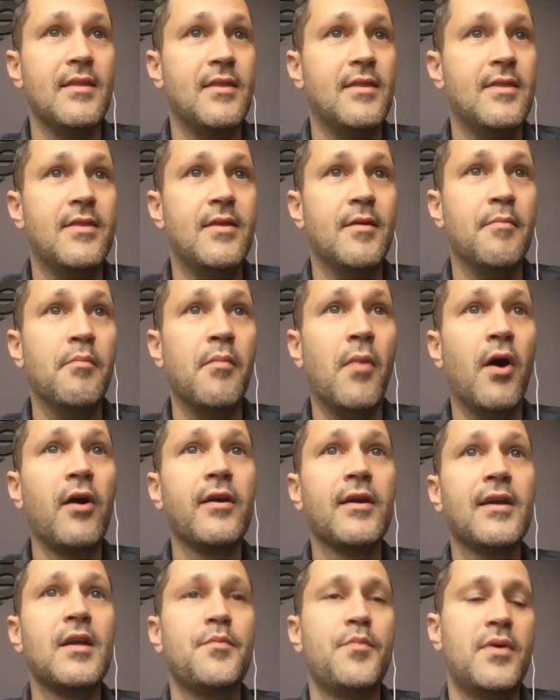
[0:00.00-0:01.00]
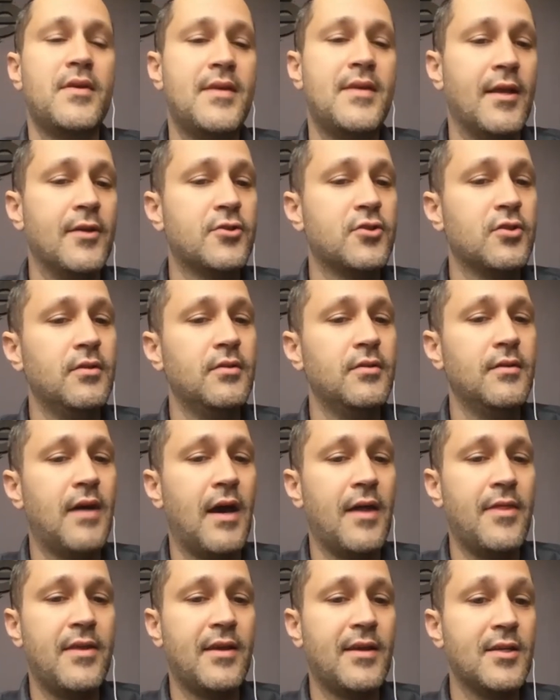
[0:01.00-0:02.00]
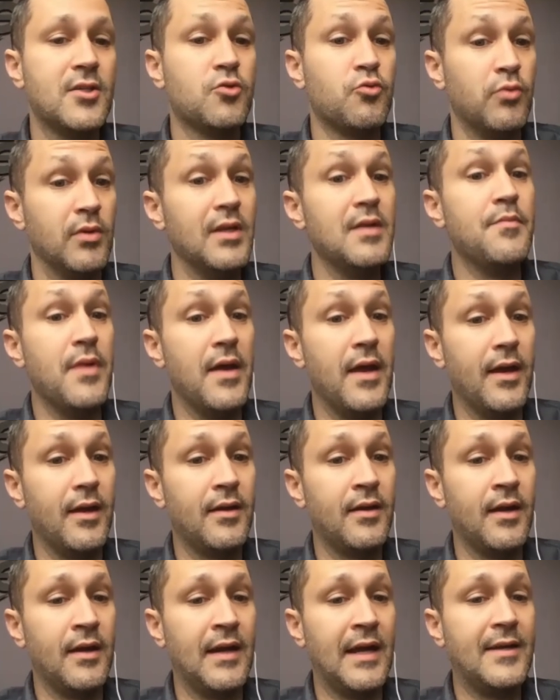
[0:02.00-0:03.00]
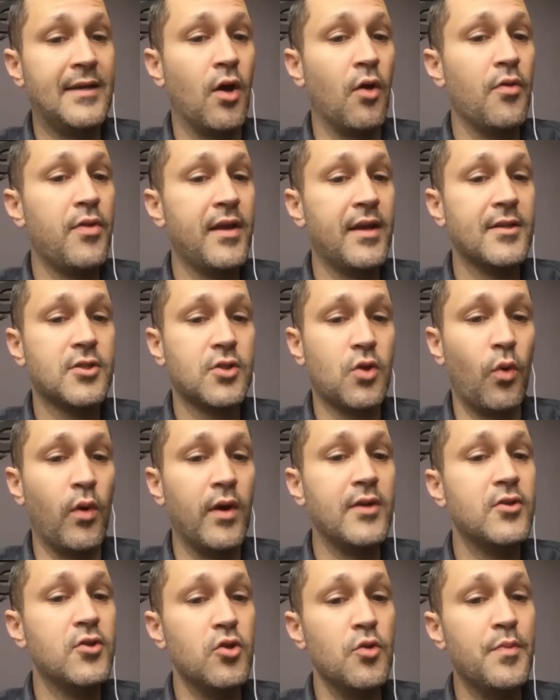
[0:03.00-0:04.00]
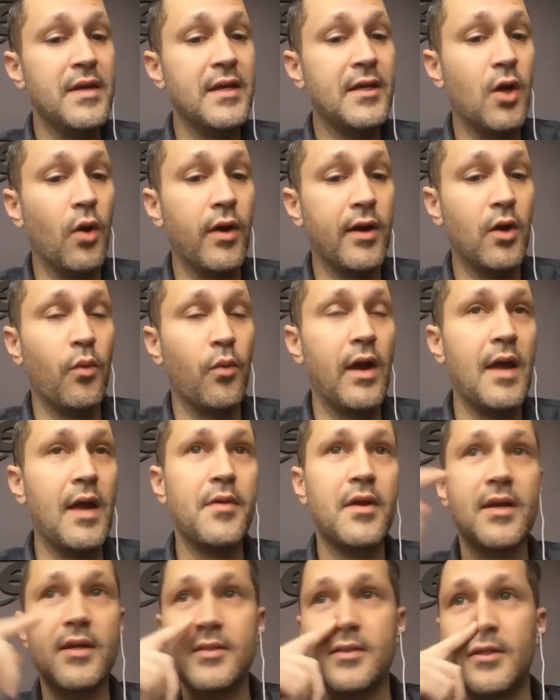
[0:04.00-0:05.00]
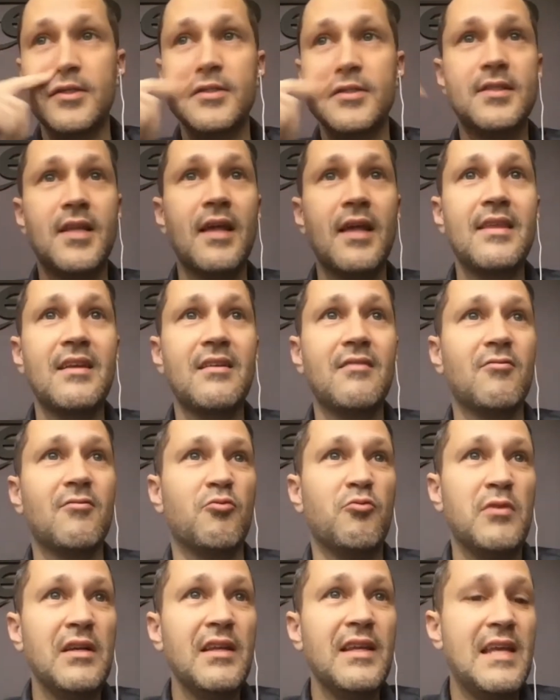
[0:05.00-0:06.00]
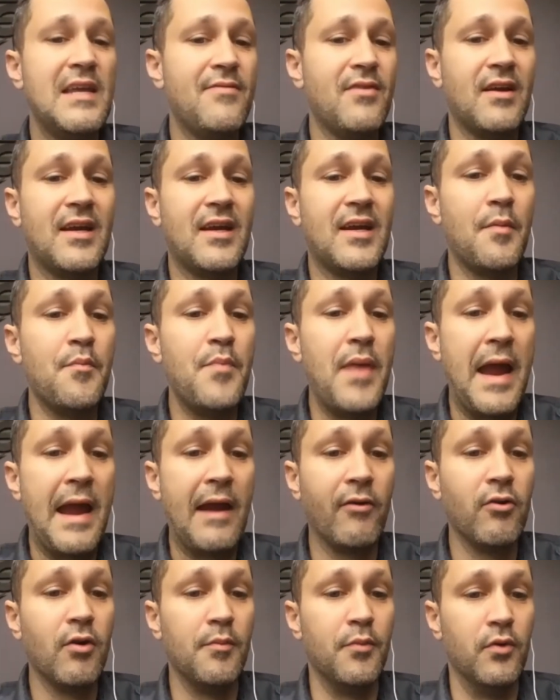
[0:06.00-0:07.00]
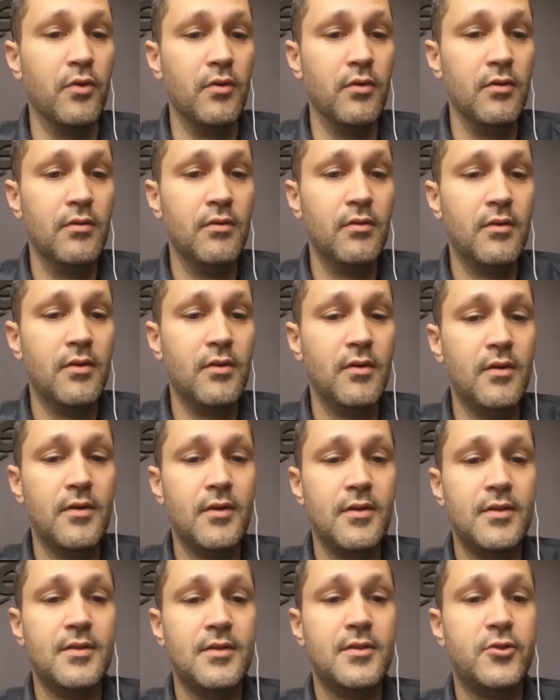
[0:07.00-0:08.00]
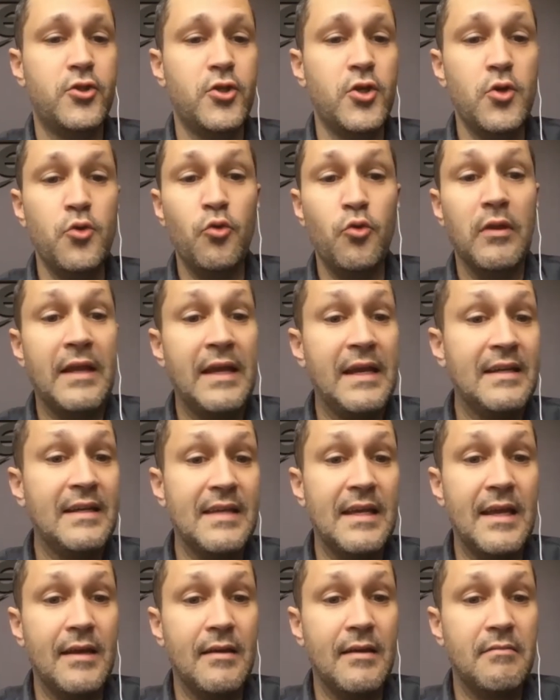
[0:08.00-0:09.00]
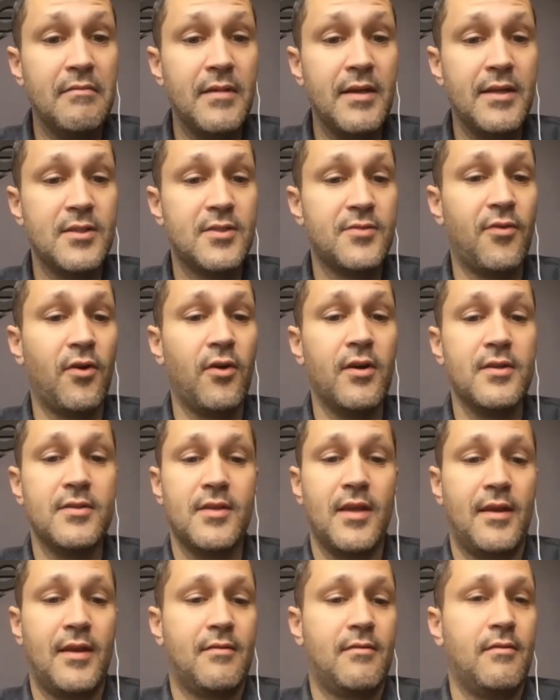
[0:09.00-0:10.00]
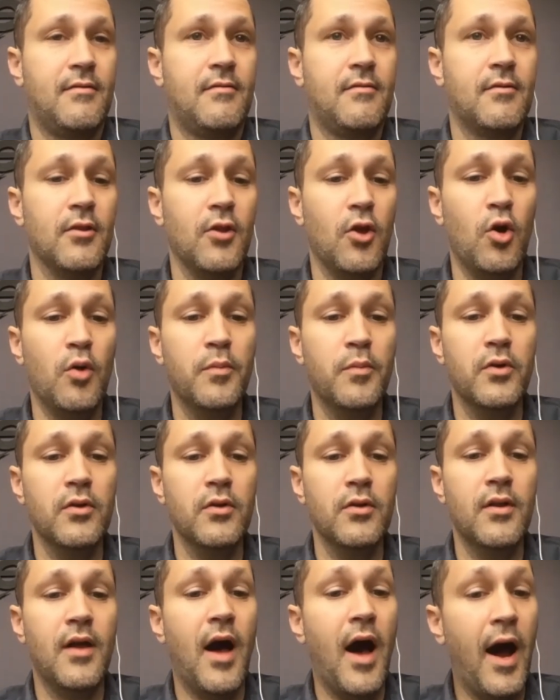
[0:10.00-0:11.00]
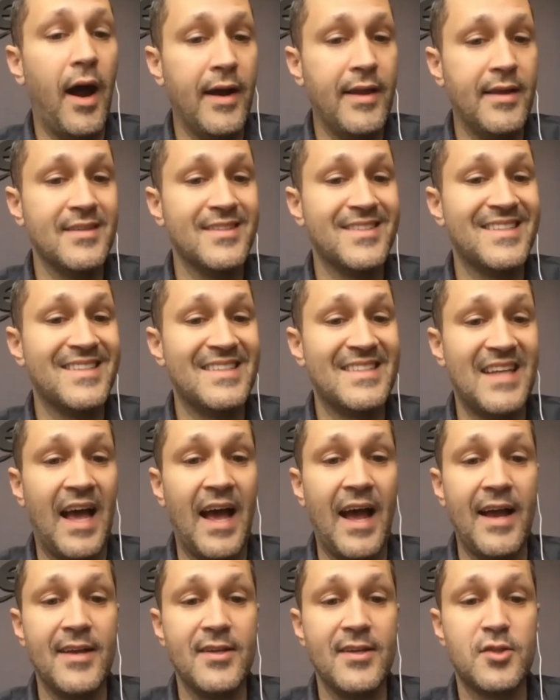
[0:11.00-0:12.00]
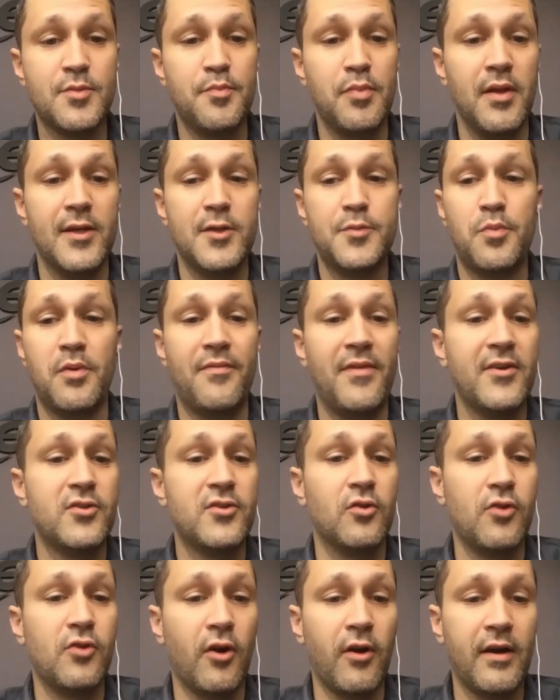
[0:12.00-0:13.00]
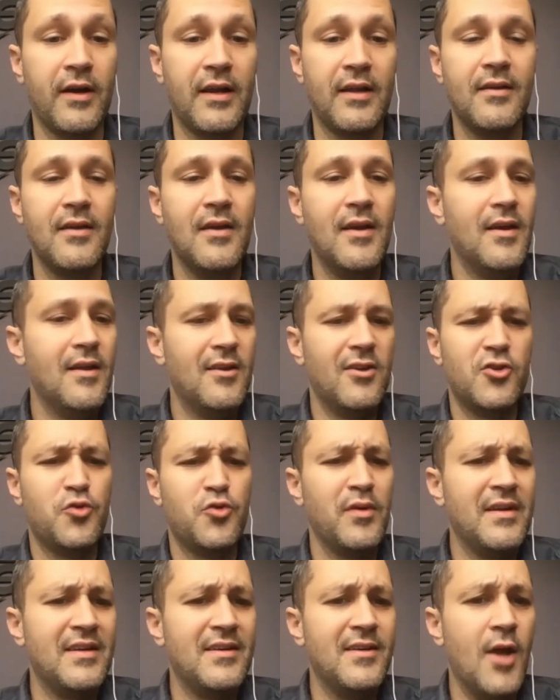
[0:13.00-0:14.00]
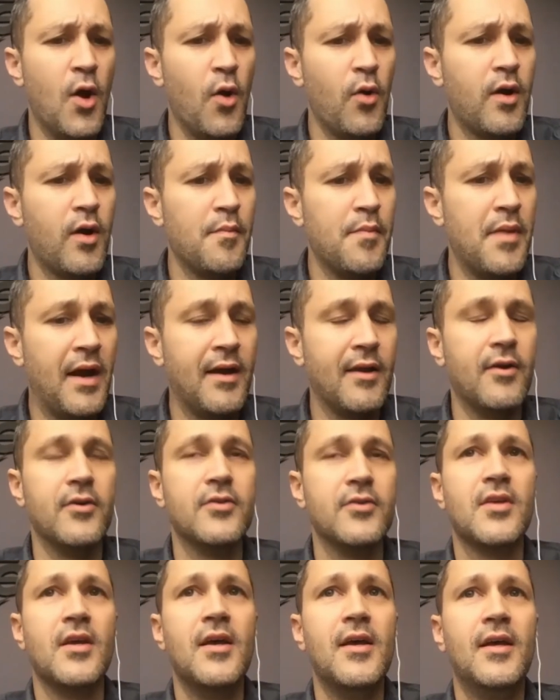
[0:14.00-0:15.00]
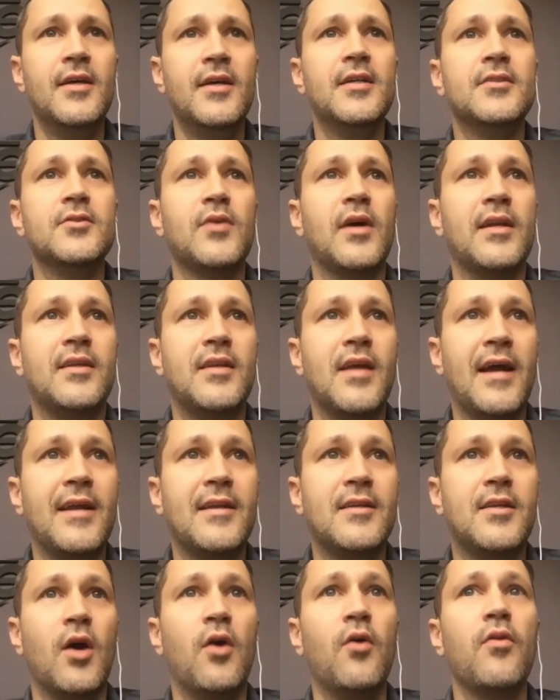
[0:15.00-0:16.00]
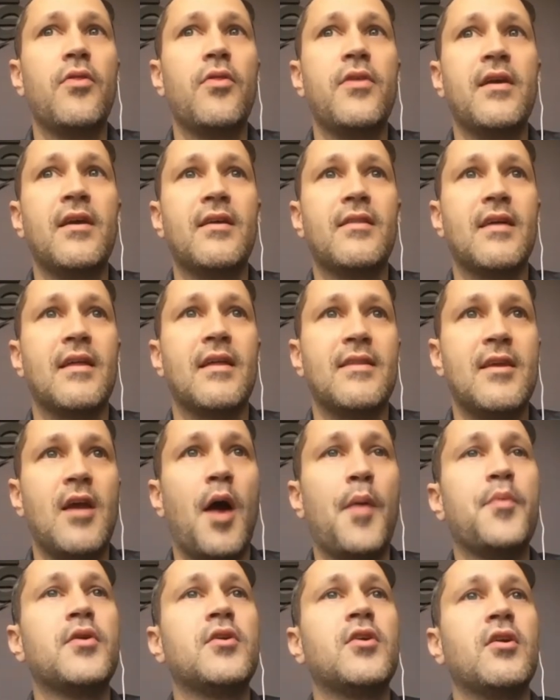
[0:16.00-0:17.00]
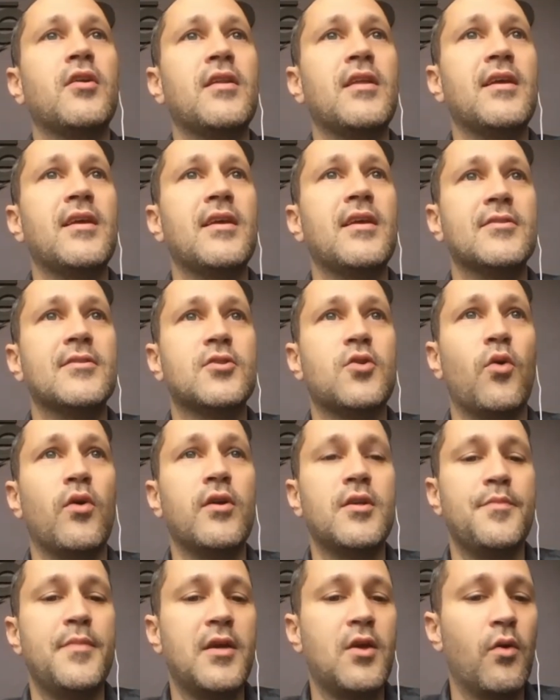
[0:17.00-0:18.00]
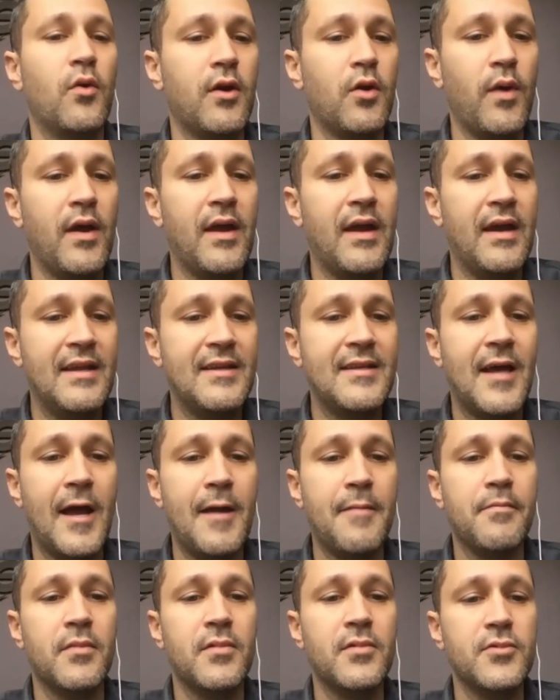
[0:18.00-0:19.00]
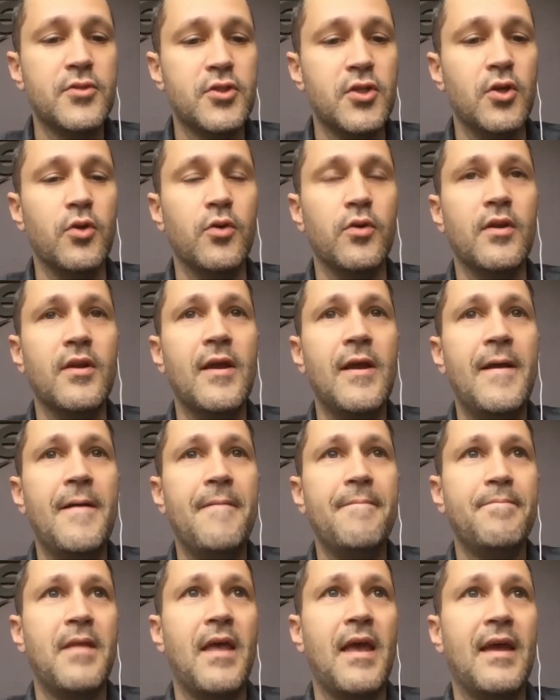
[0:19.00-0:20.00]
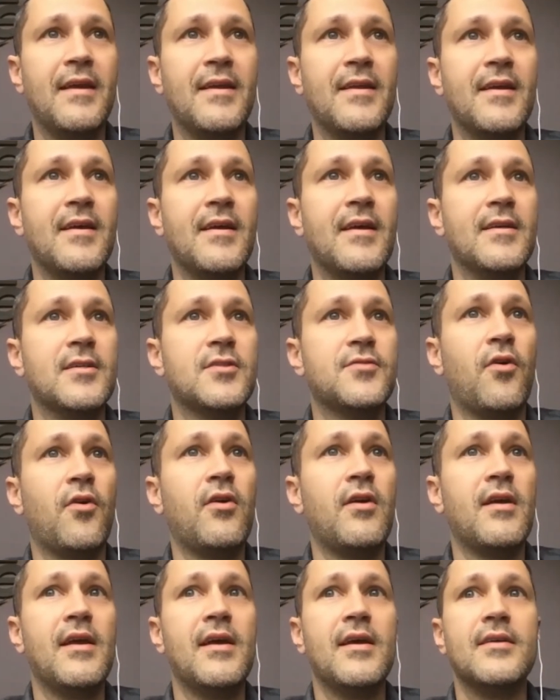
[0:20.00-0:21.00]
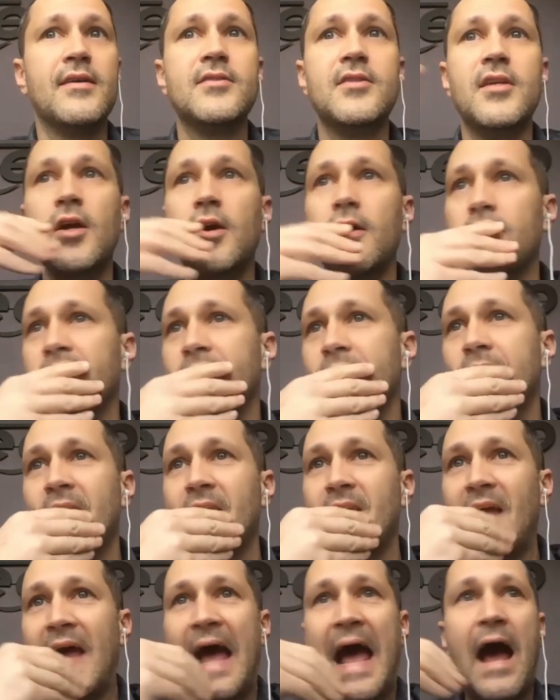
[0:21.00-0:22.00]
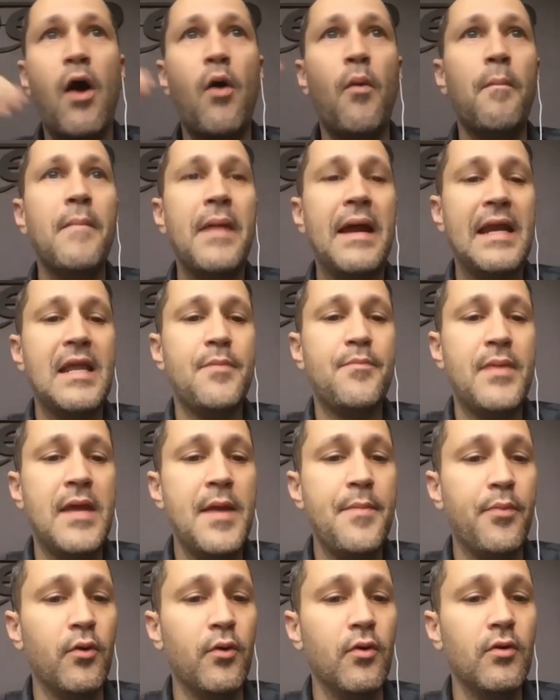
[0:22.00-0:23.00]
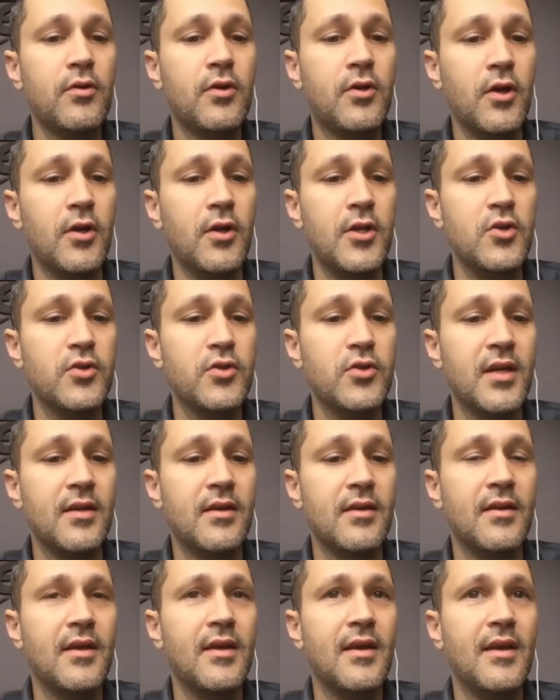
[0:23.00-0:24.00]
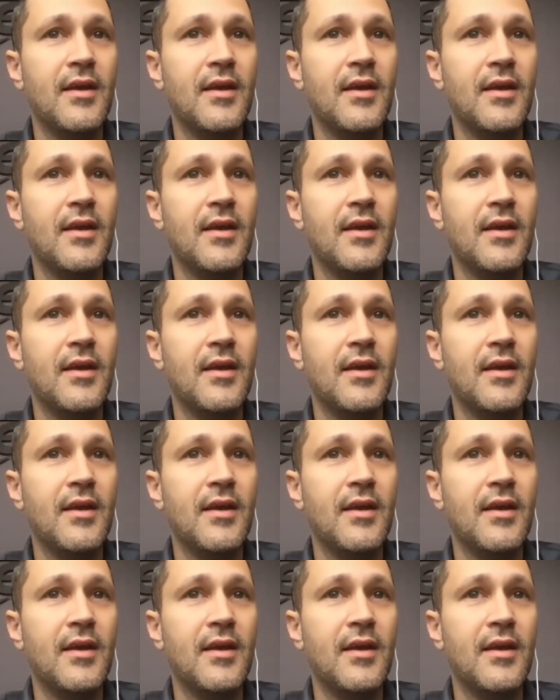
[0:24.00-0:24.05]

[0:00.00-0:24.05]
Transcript: the market potential, I think, is really big. And I don't think it's going to be going away because there's nothing really even comparable to LinkedIn as far as like global audience size plus professional targeting. There's really no competitors. So I don't think that the opportunity is going to be going away anytime soon. And as far as, how many people could use it,